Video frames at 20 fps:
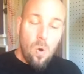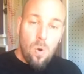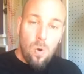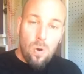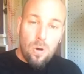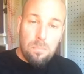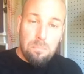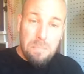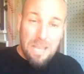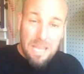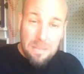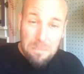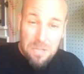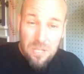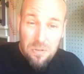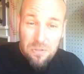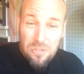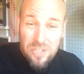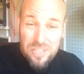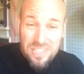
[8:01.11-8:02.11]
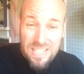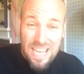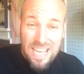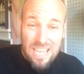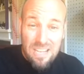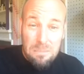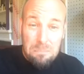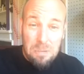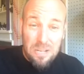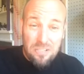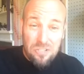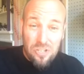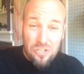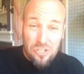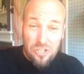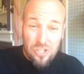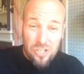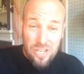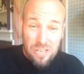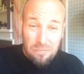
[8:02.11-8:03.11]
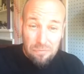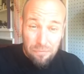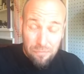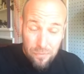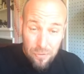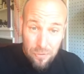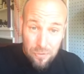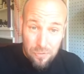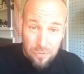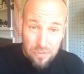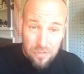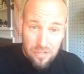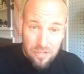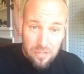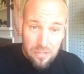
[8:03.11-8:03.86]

Or maybe you just ate a bunch of shit food.